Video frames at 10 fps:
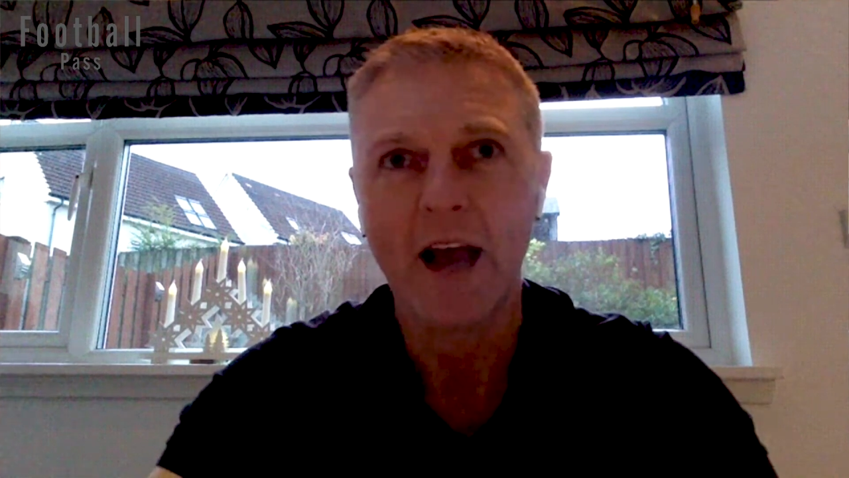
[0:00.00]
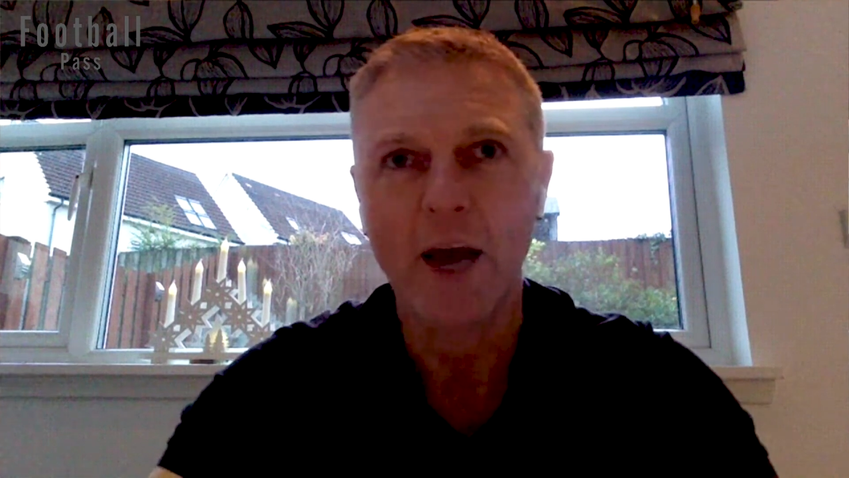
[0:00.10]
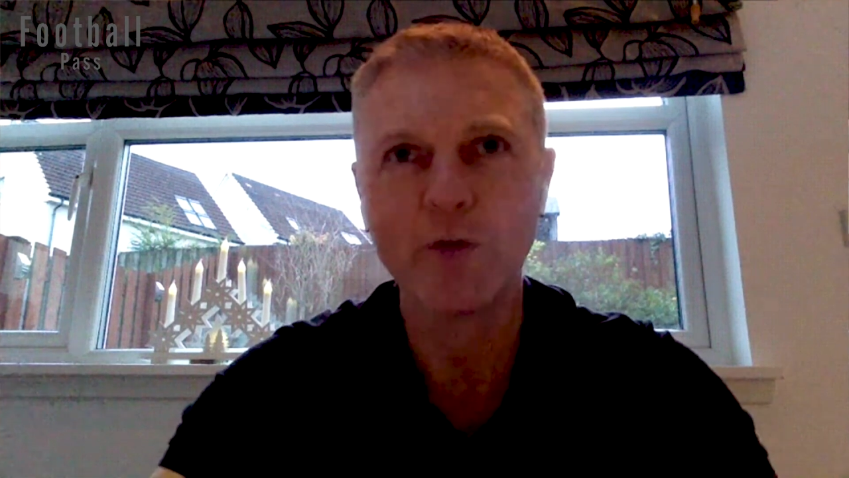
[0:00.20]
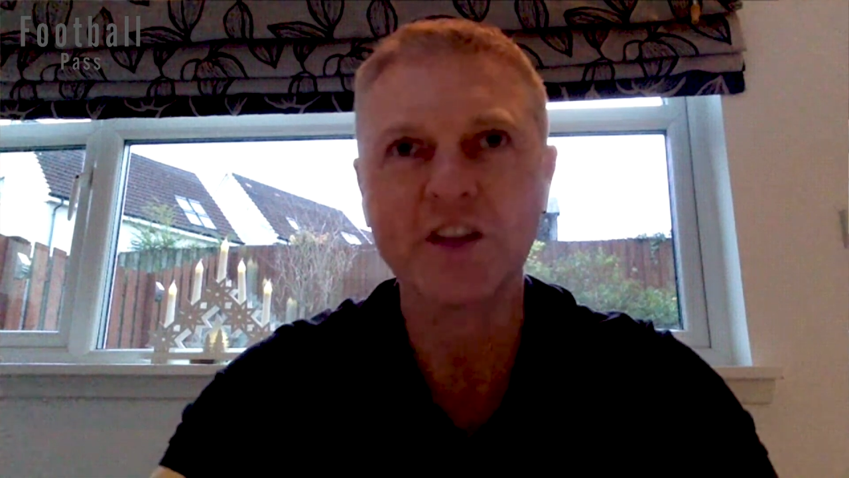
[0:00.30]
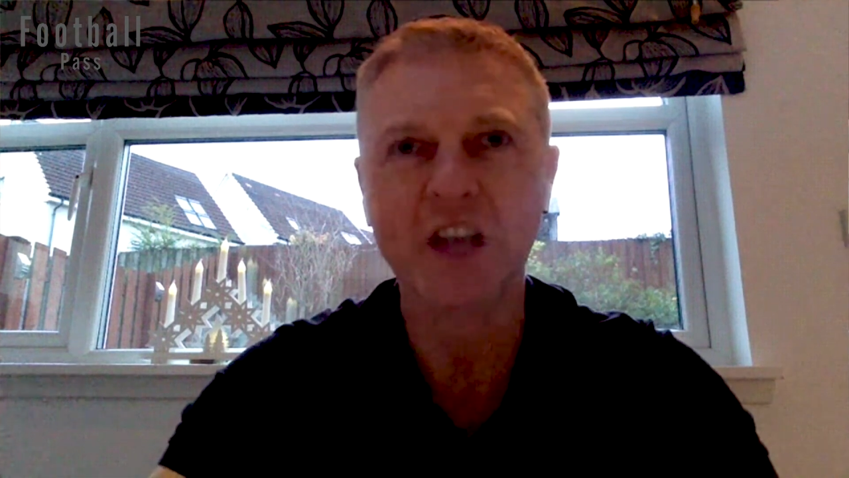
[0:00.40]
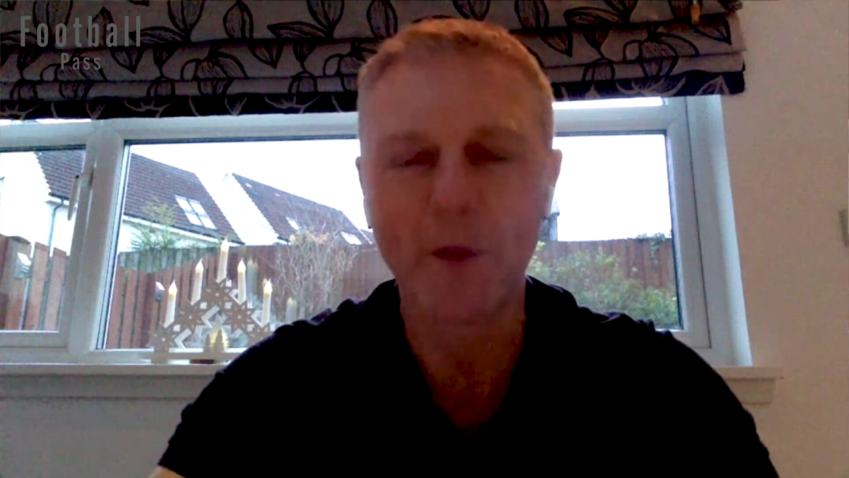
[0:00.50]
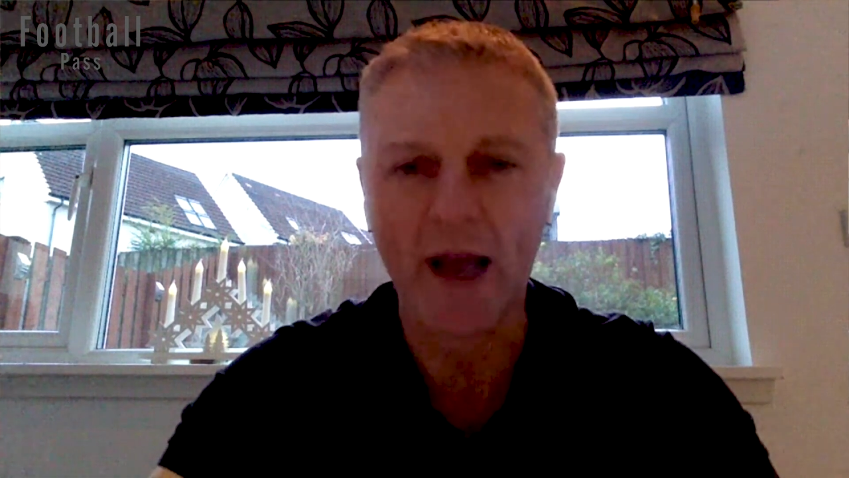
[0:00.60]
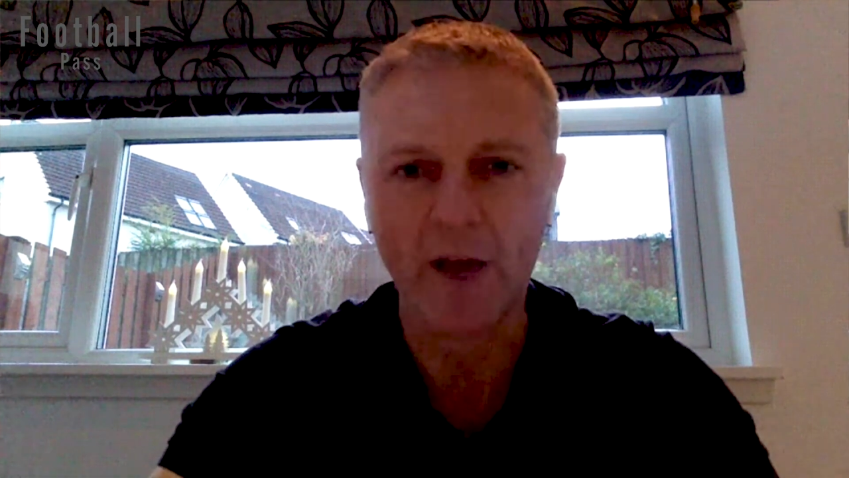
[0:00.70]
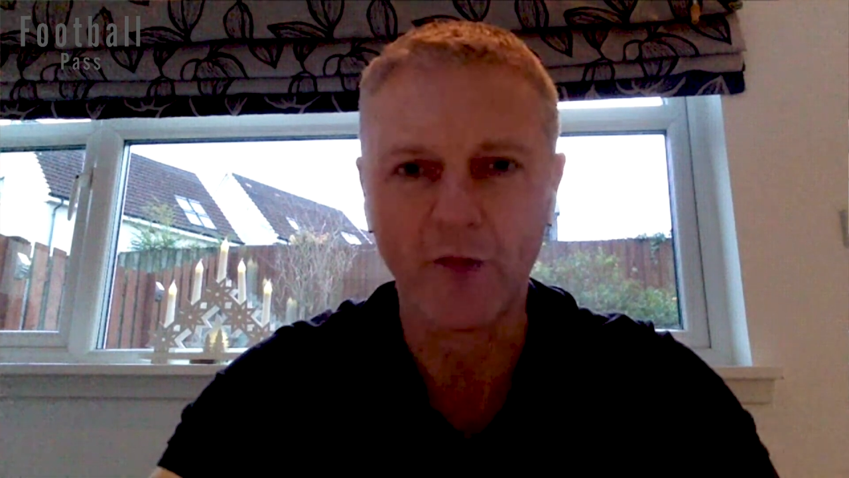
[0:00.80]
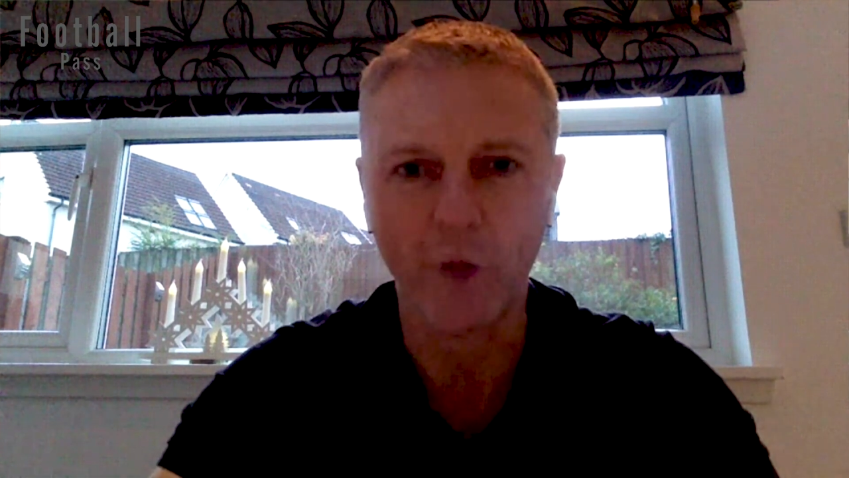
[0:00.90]
And I wouldn't say we
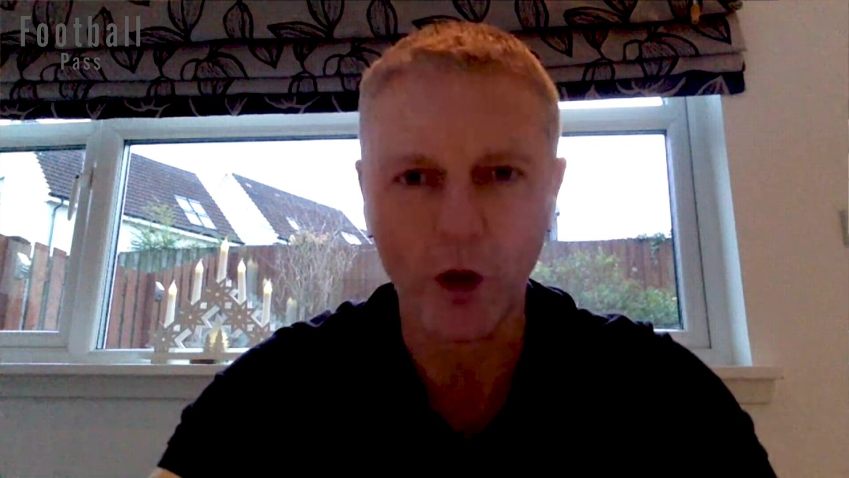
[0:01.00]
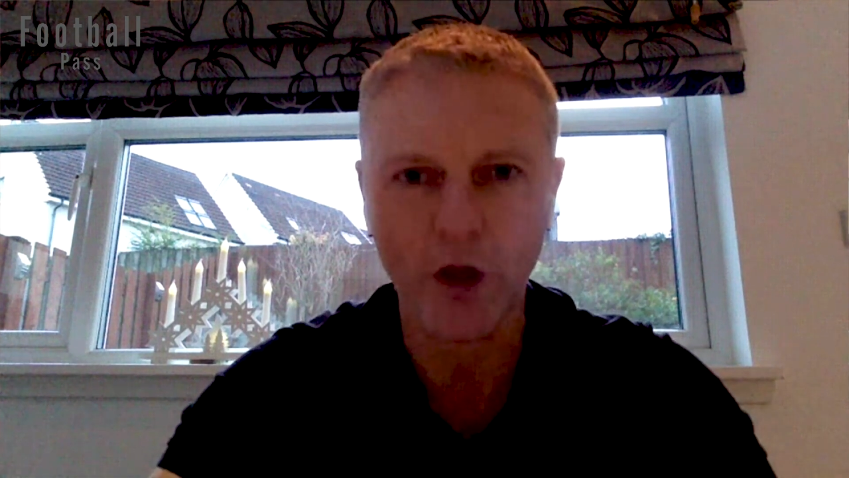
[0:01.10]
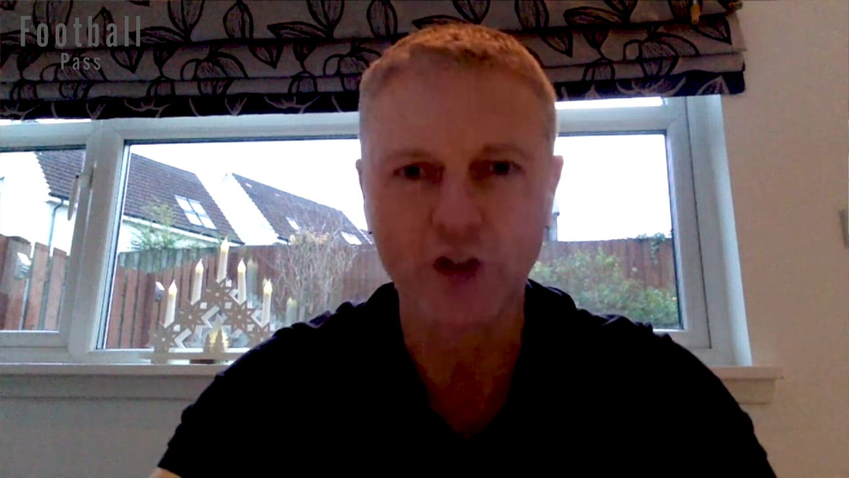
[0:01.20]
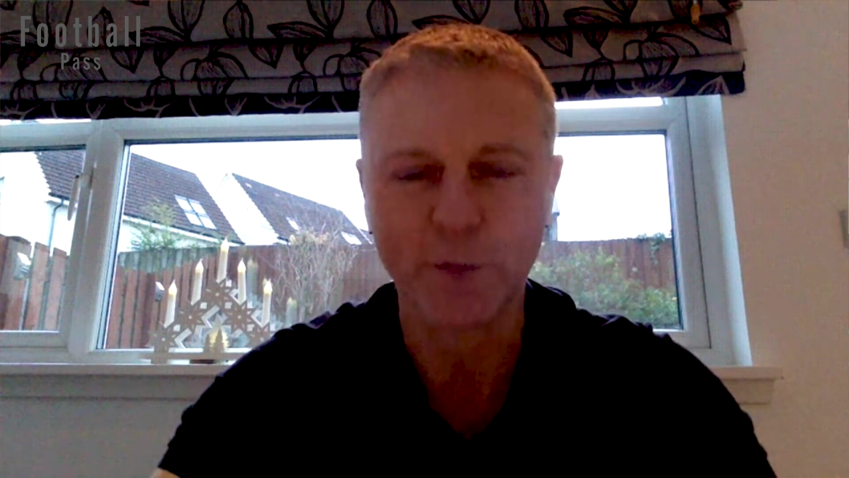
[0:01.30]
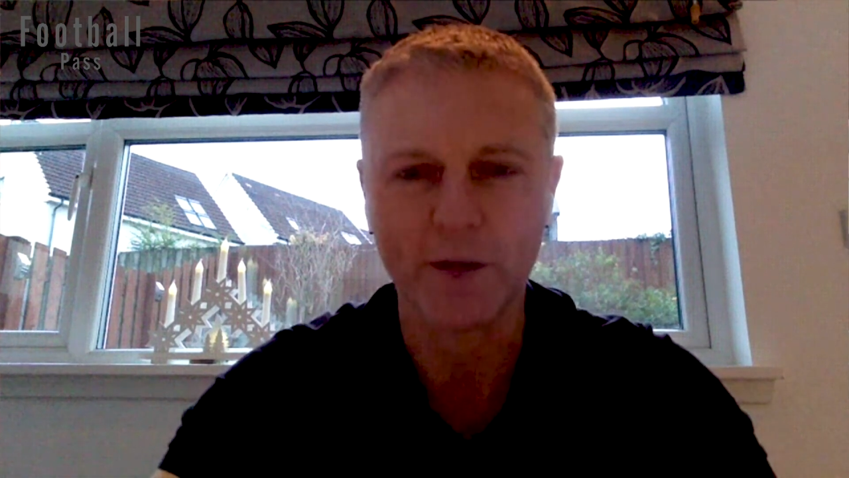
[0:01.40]
had fallouts,